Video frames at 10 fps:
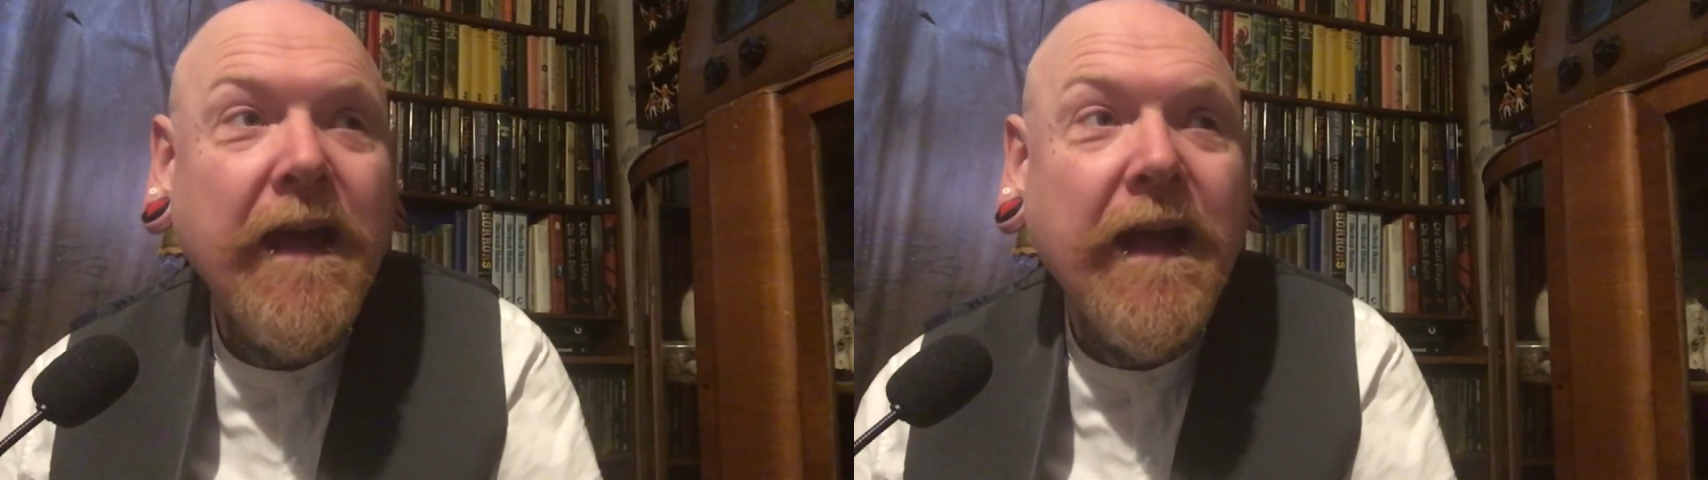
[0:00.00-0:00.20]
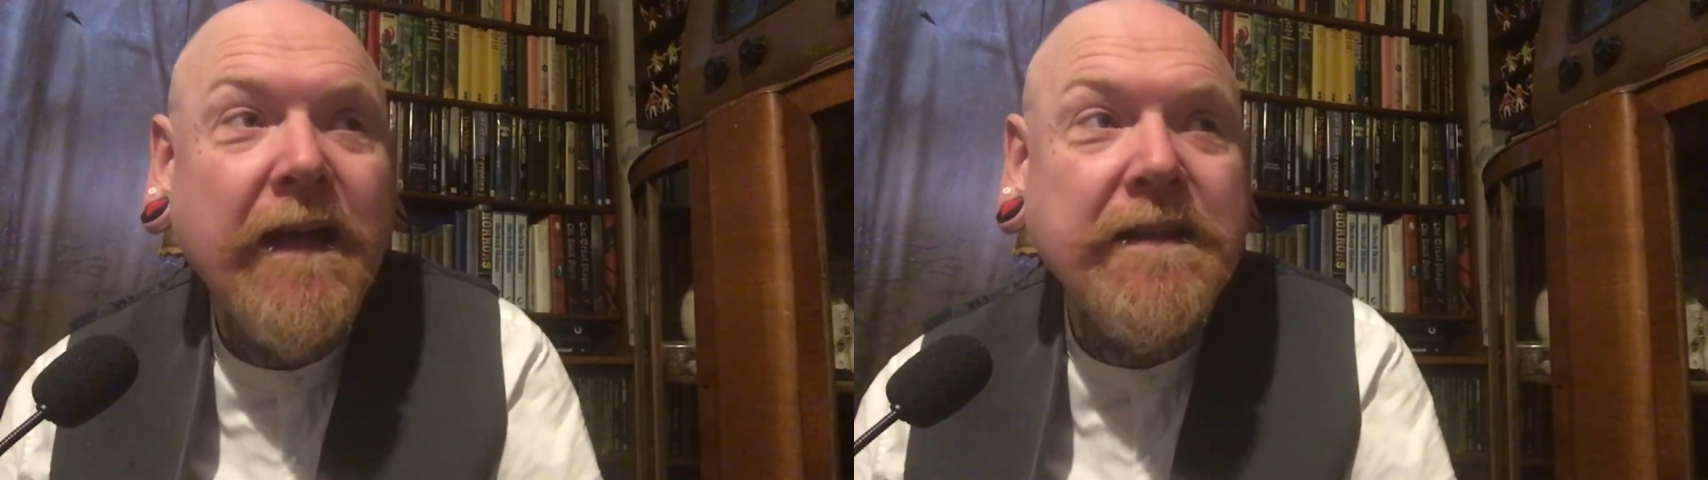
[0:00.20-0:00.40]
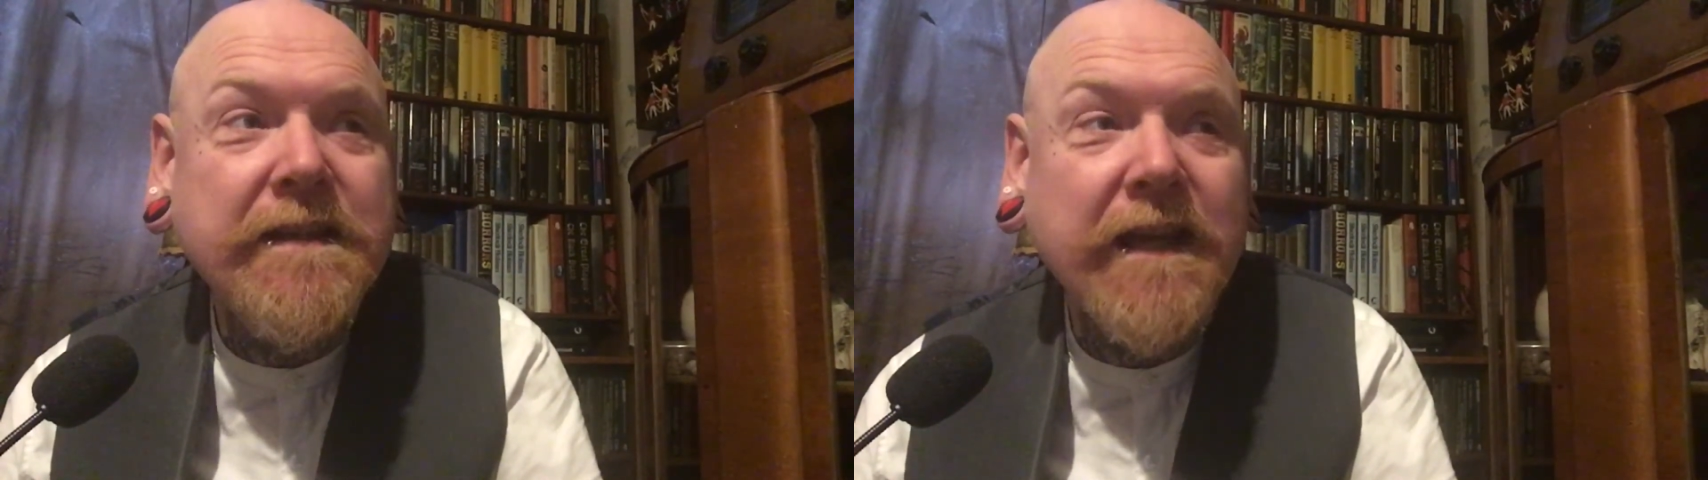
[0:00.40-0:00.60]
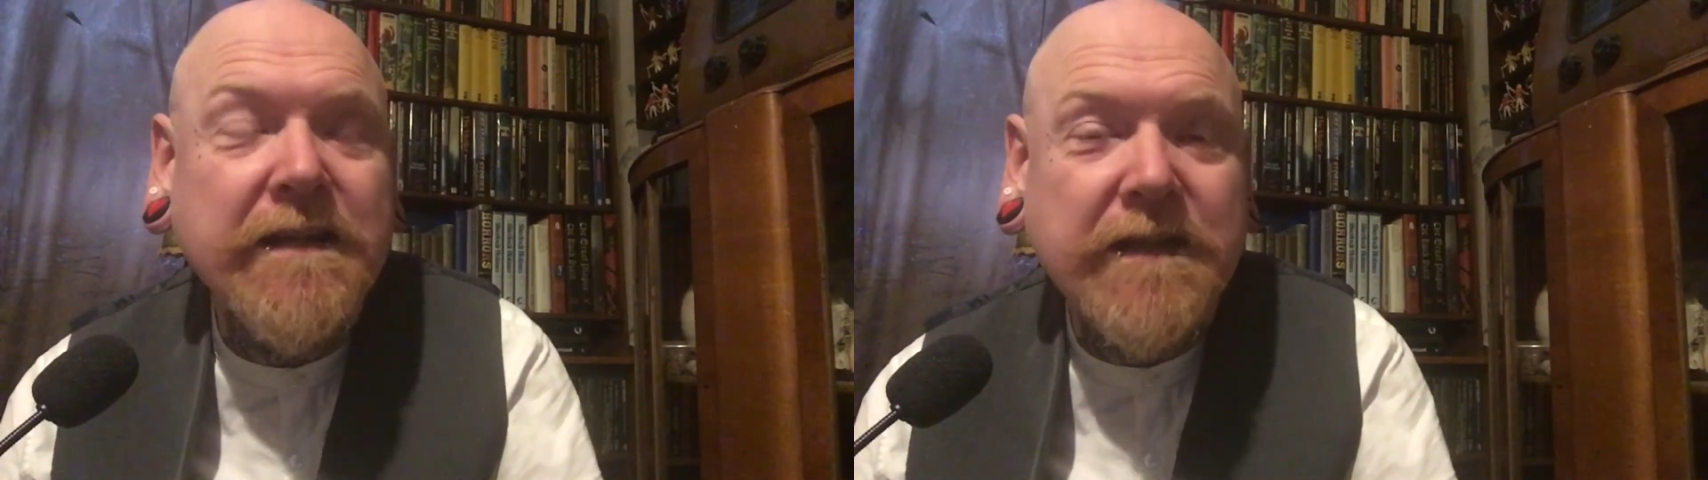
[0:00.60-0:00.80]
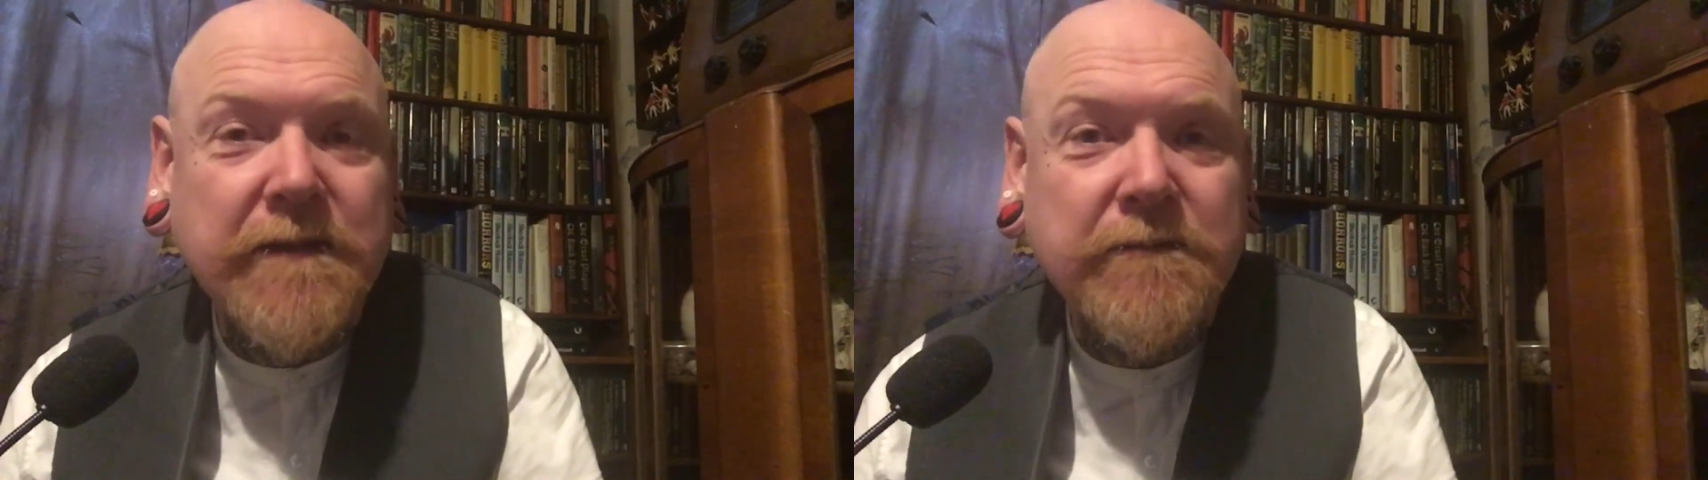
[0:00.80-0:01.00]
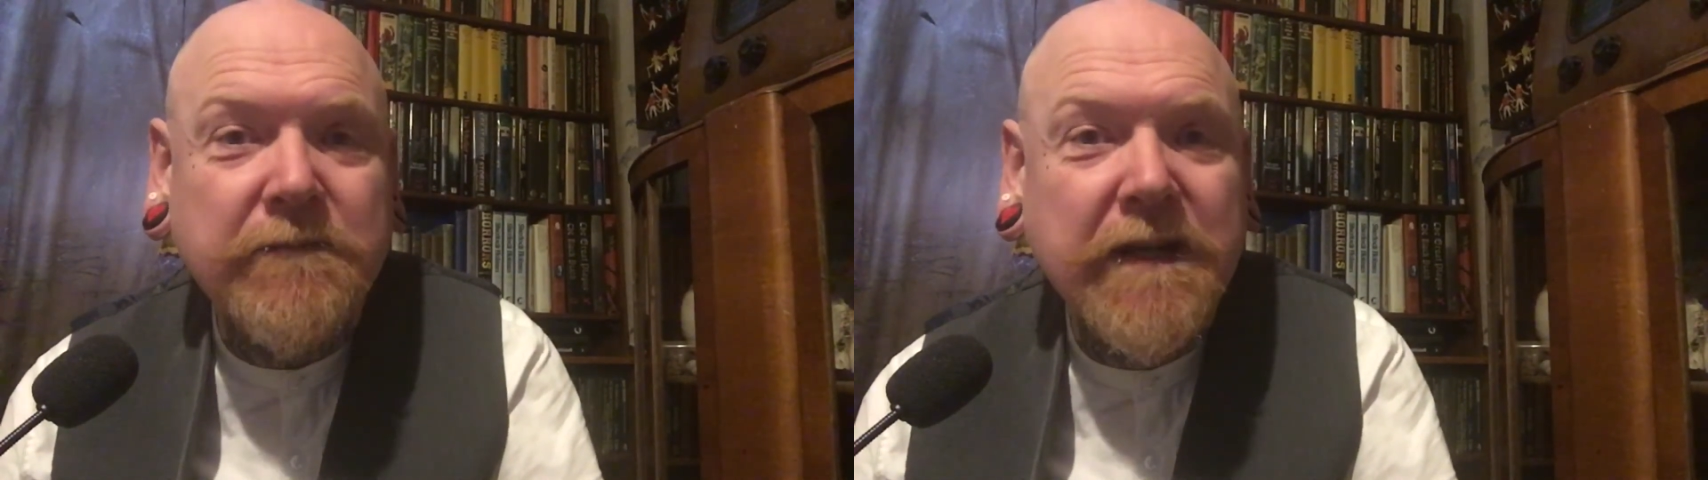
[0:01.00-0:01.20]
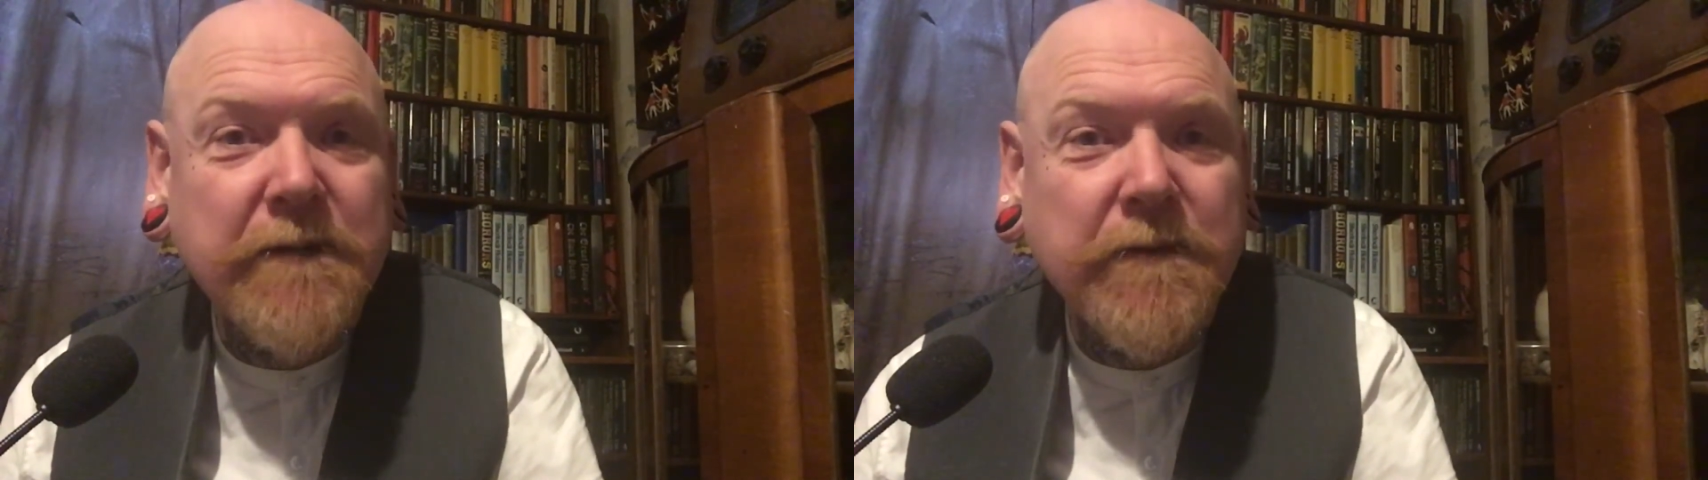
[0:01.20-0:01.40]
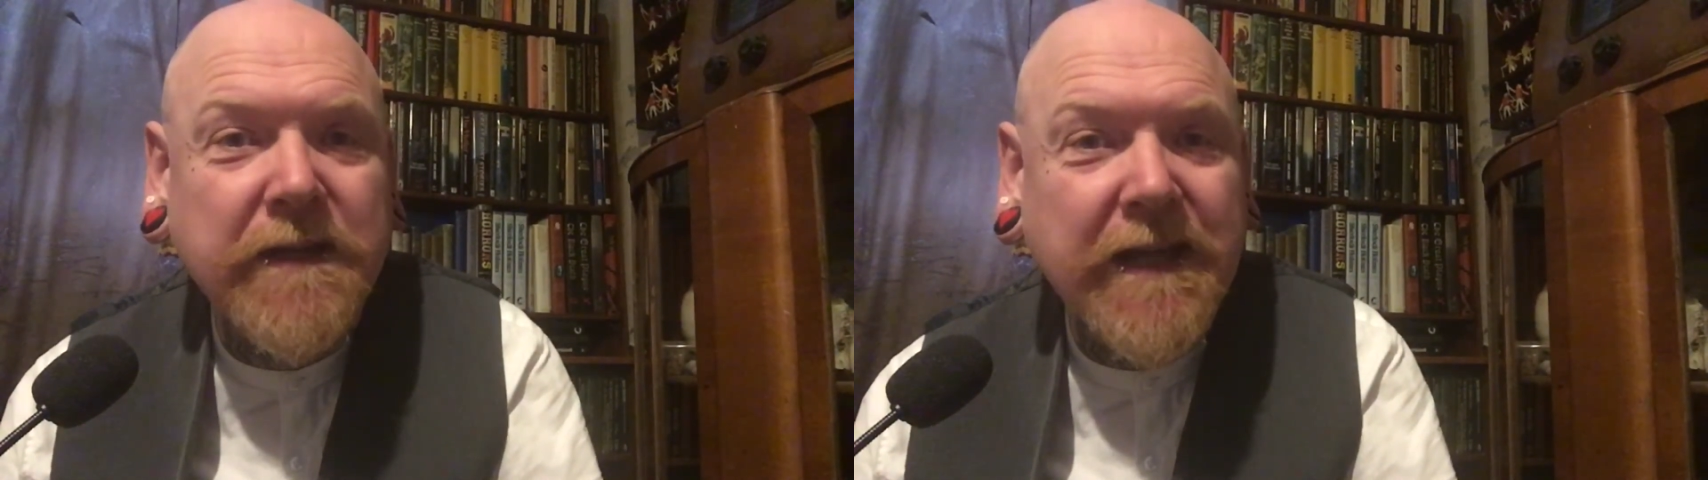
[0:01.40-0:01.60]
and I don't really
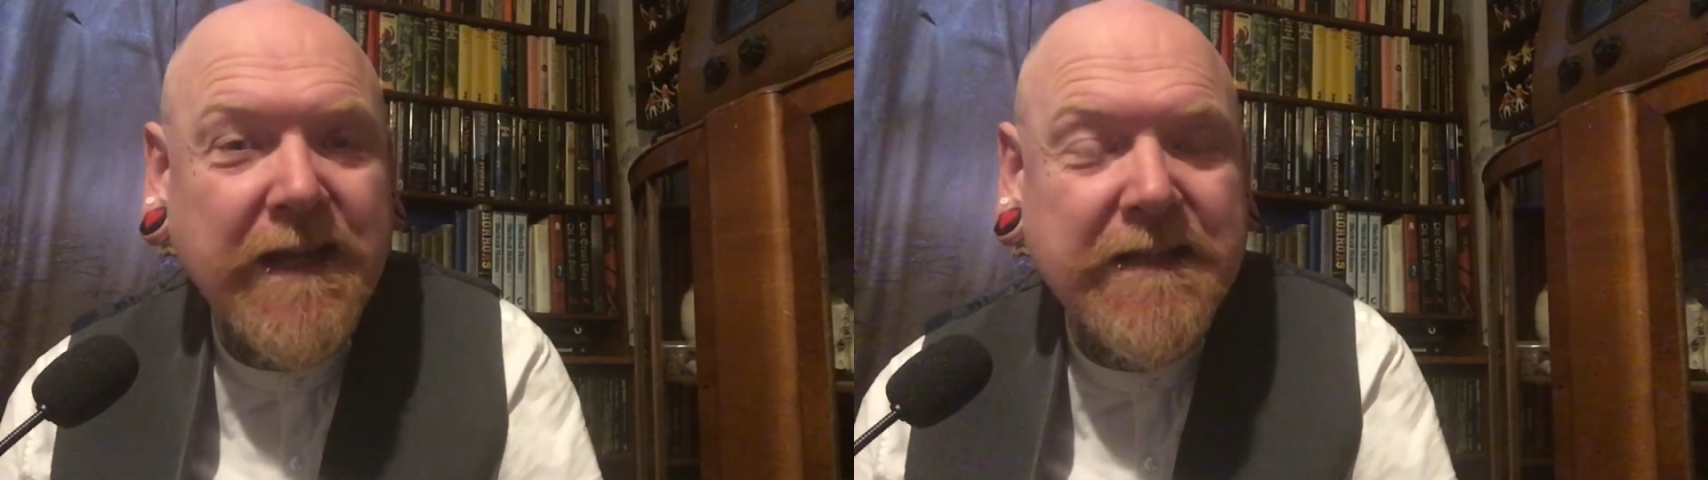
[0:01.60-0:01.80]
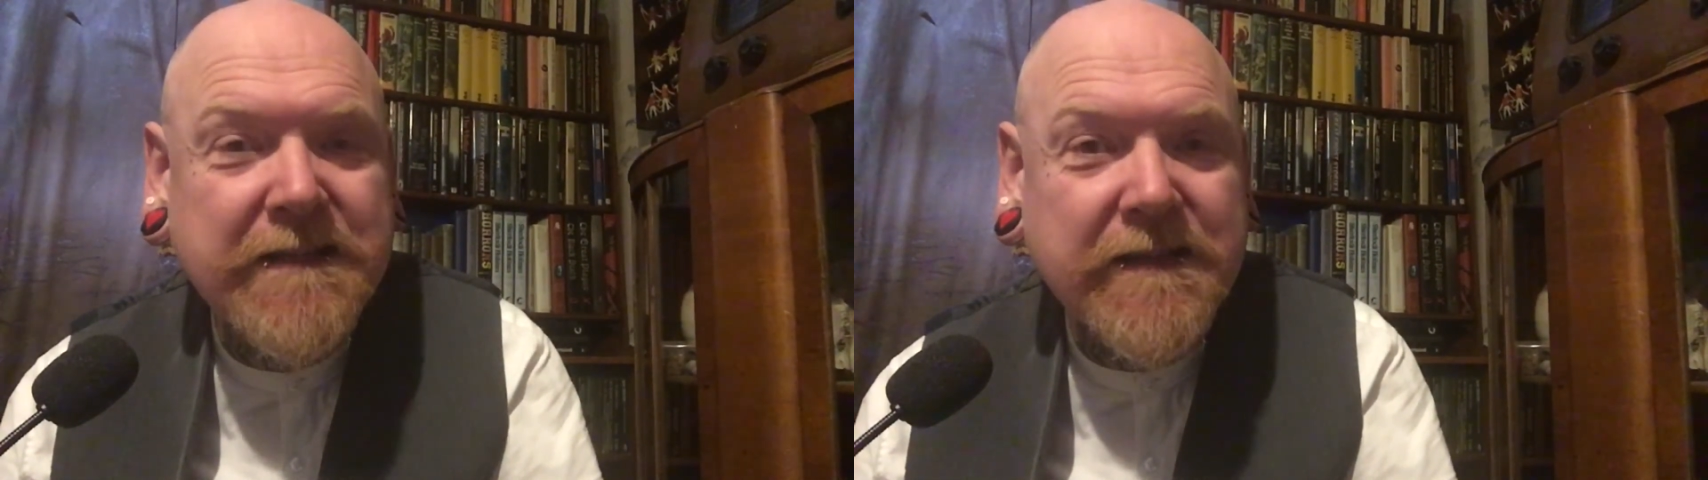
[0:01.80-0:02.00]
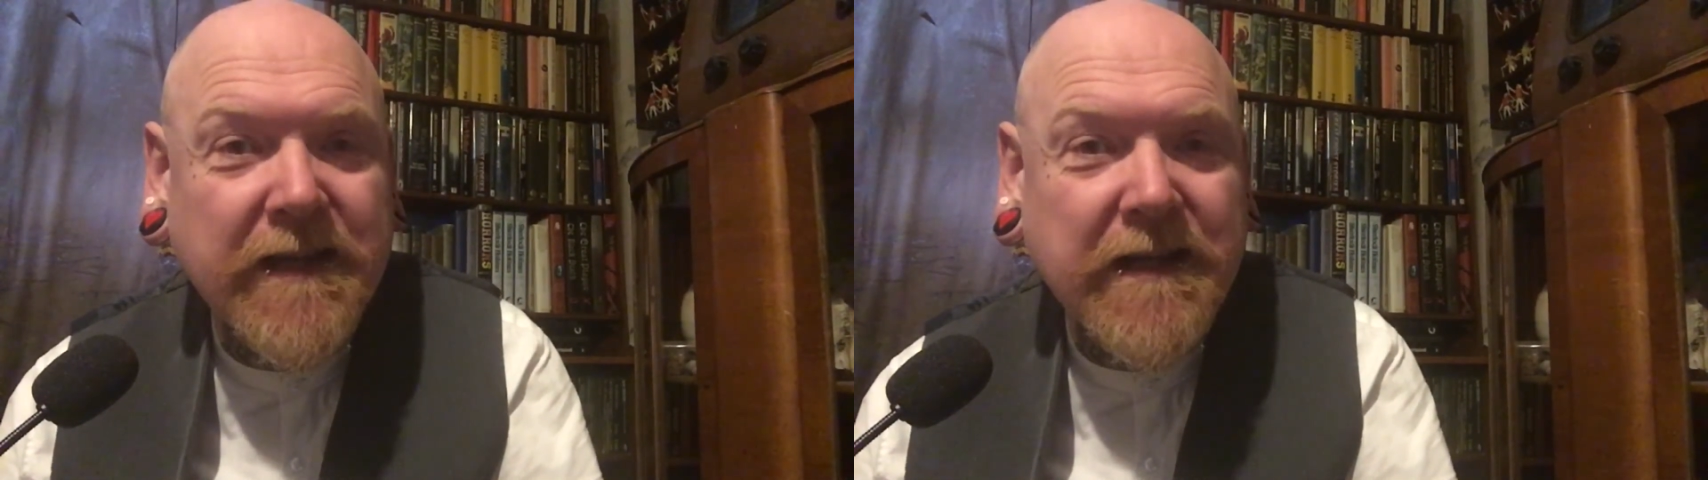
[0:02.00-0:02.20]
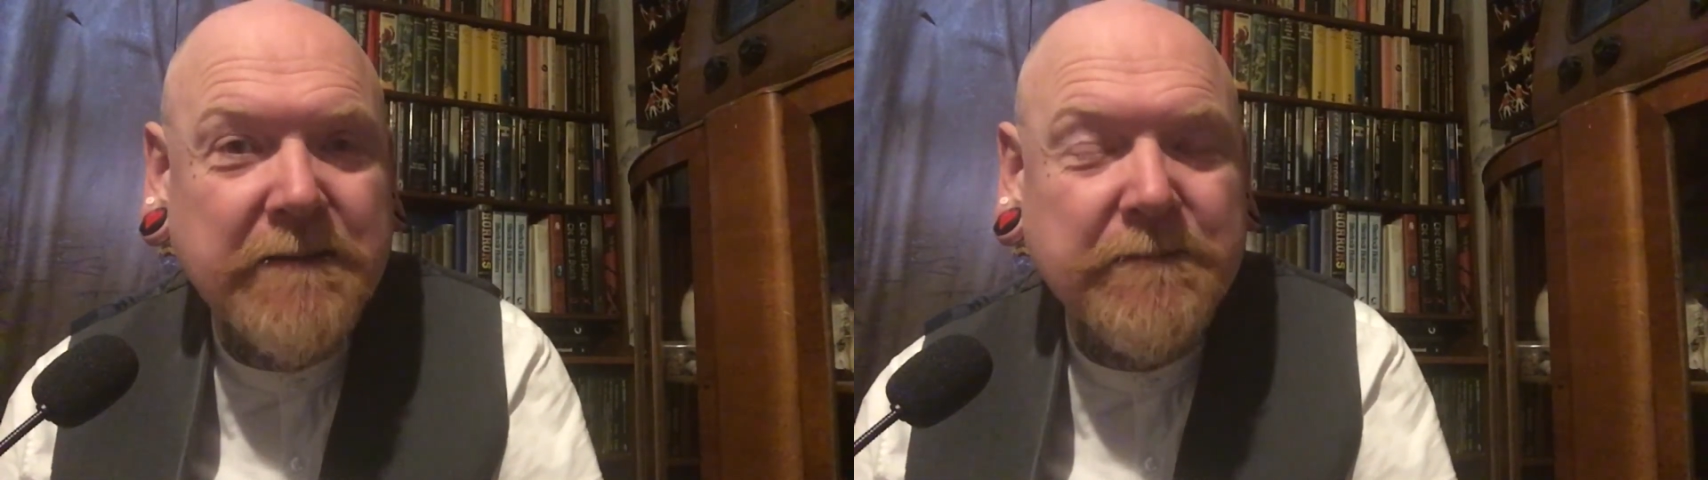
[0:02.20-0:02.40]
want to get into that.